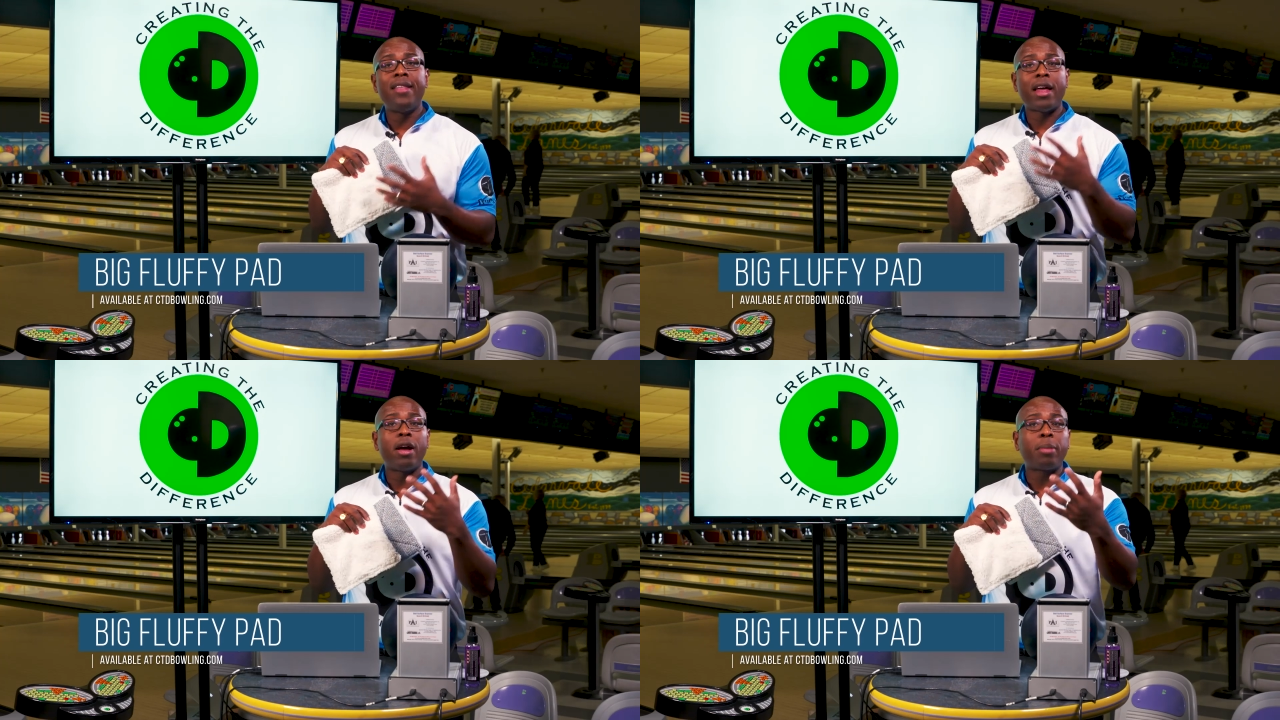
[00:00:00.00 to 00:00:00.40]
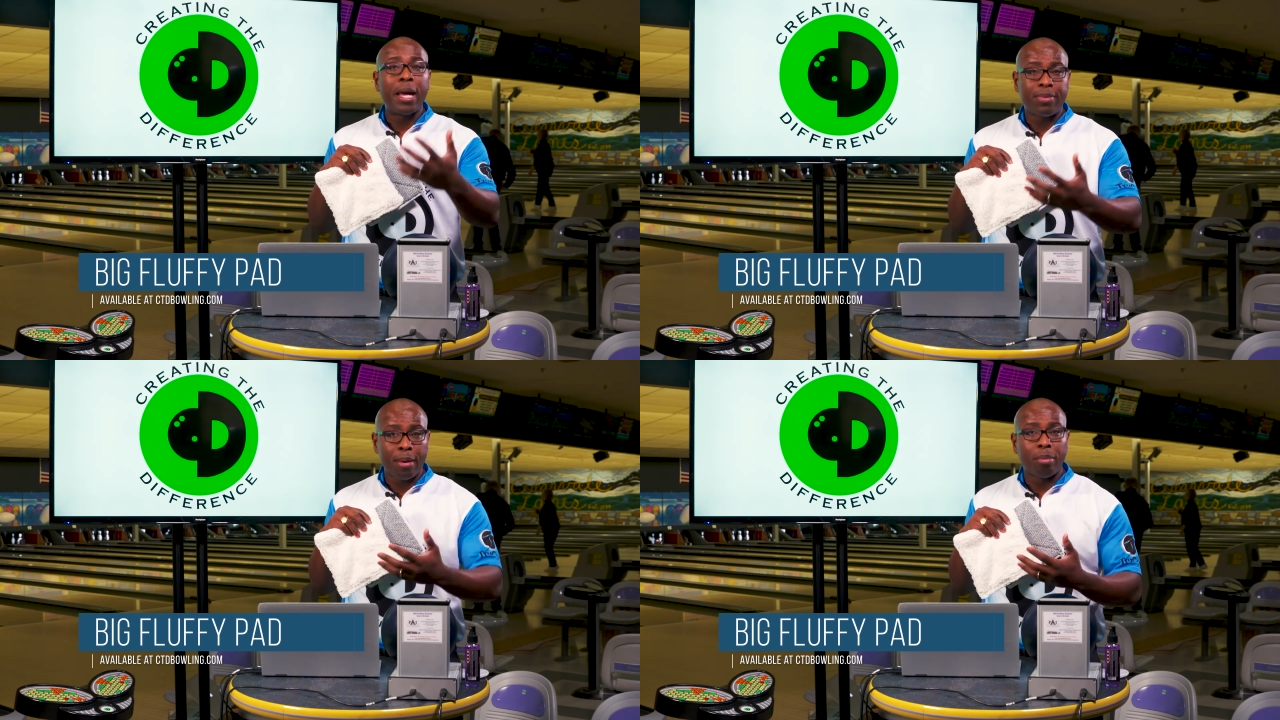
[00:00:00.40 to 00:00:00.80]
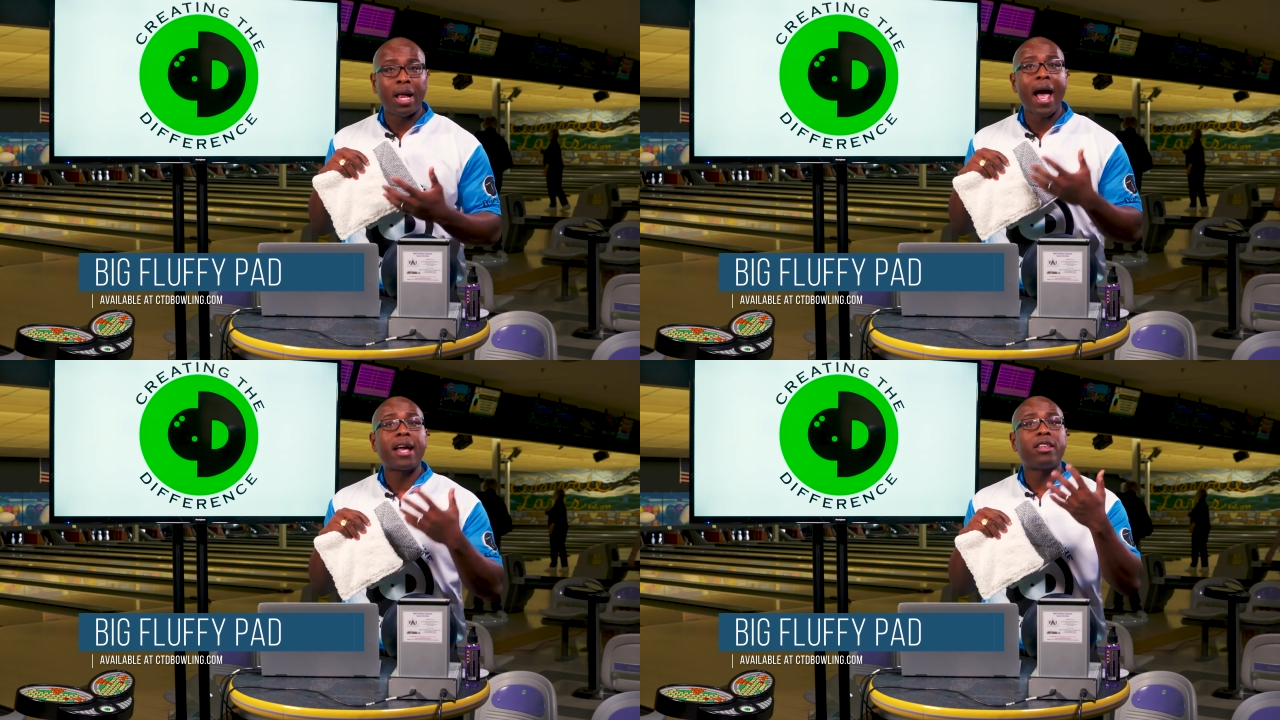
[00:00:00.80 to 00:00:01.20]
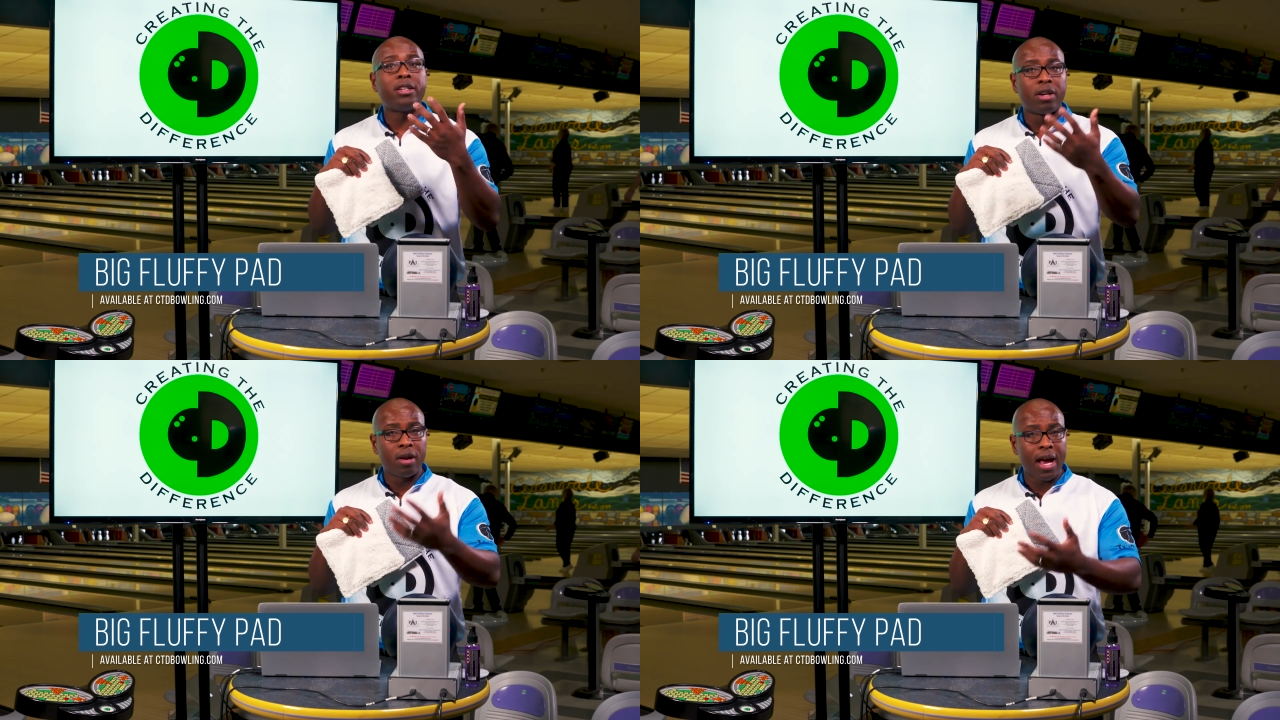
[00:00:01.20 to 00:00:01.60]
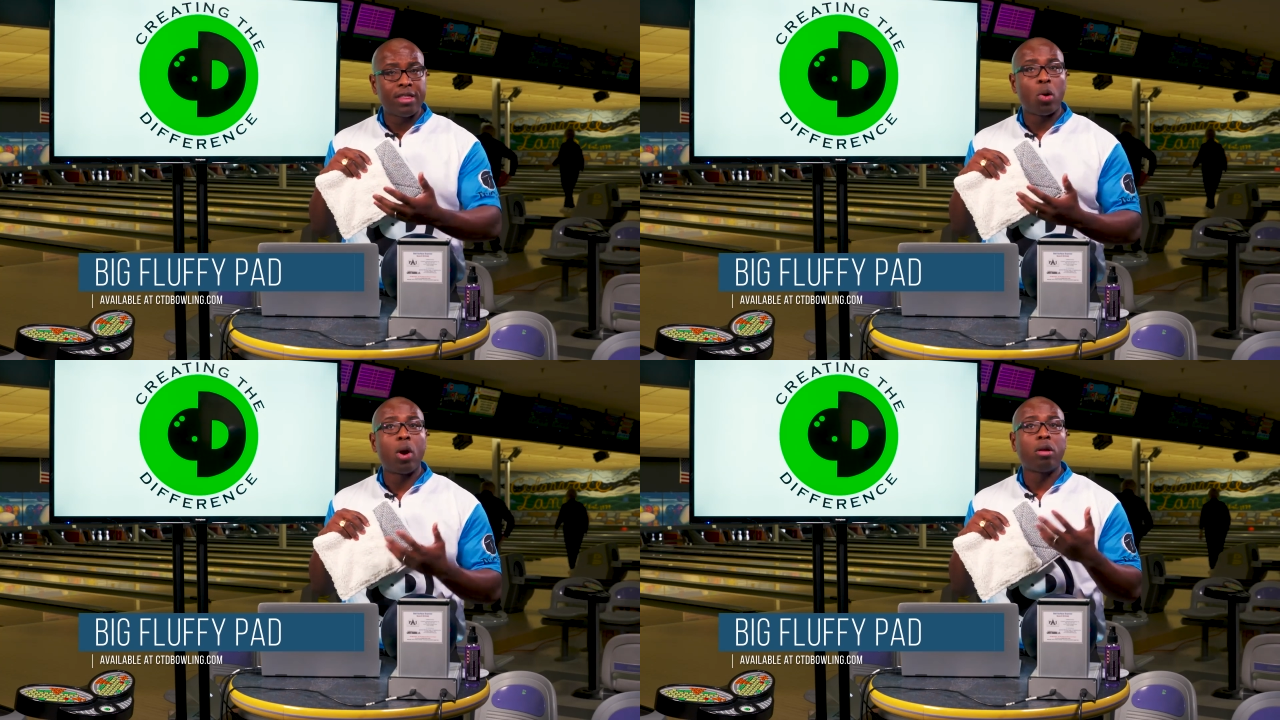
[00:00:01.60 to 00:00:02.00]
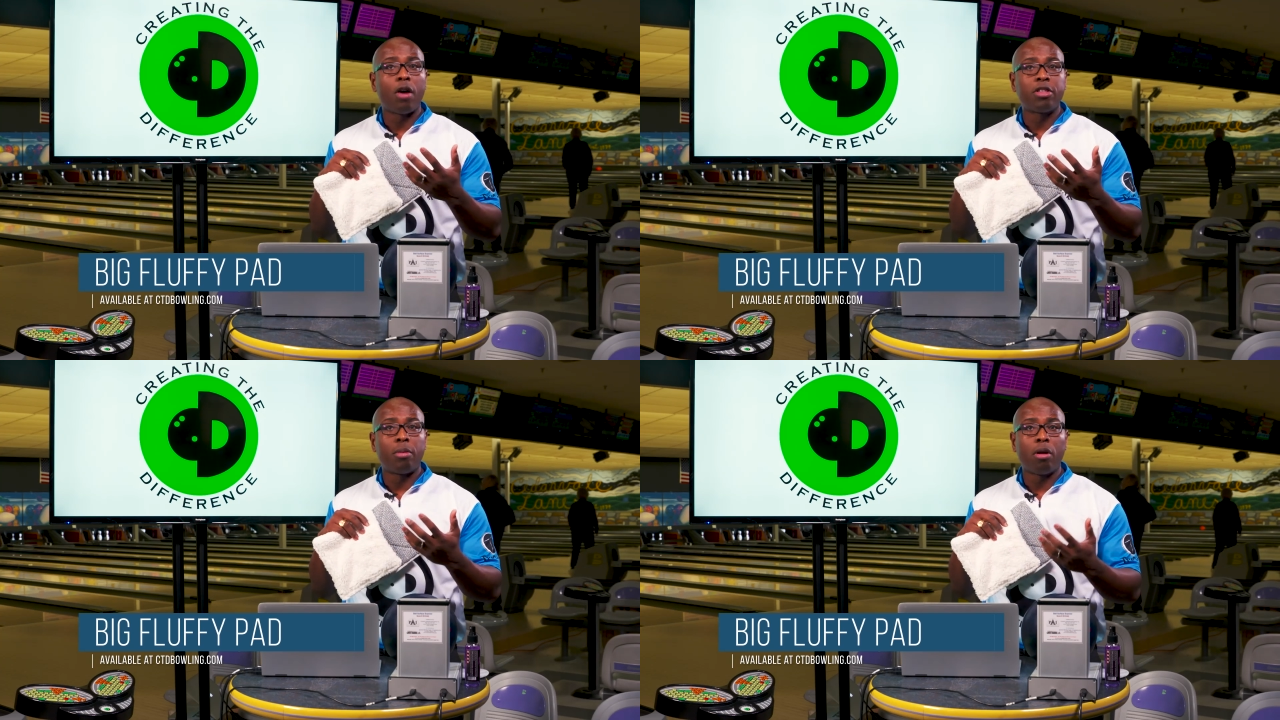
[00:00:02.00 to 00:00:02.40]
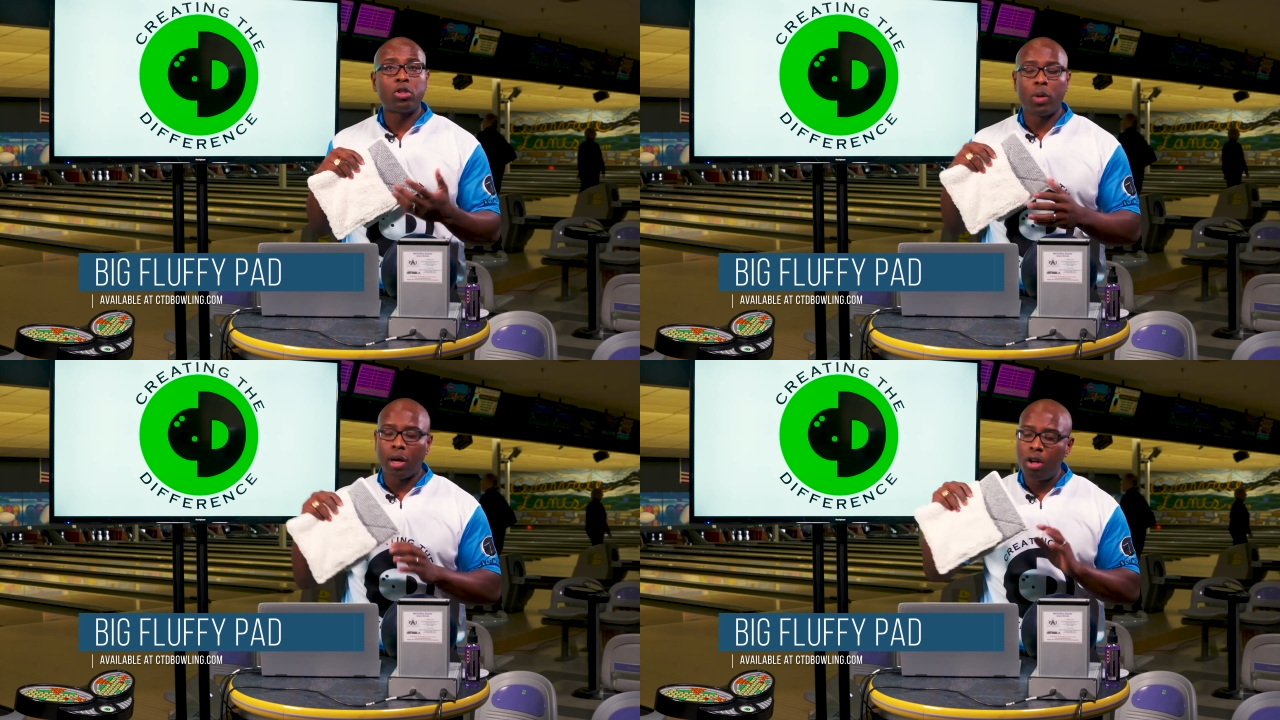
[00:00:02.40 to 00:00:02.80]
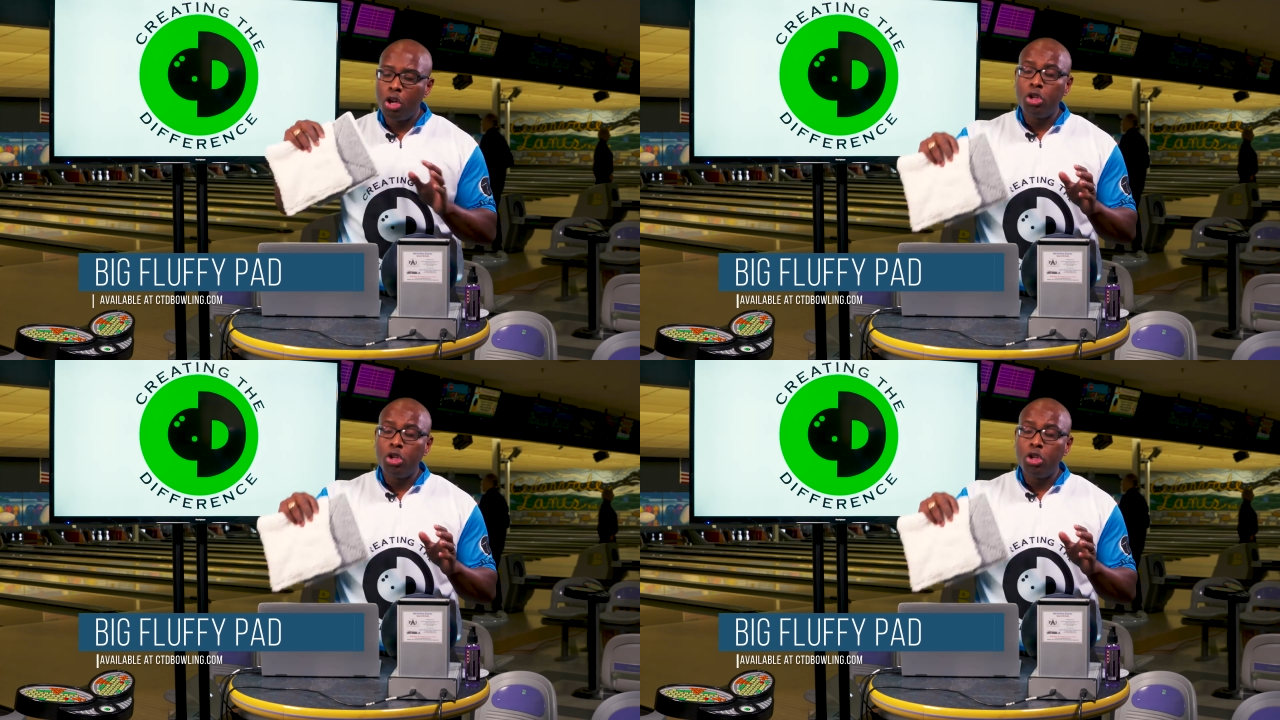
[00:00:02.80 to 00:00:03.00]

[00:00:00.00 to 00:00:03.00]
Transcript: That'll help keep the black, the dirt, and the oil off the ball as well.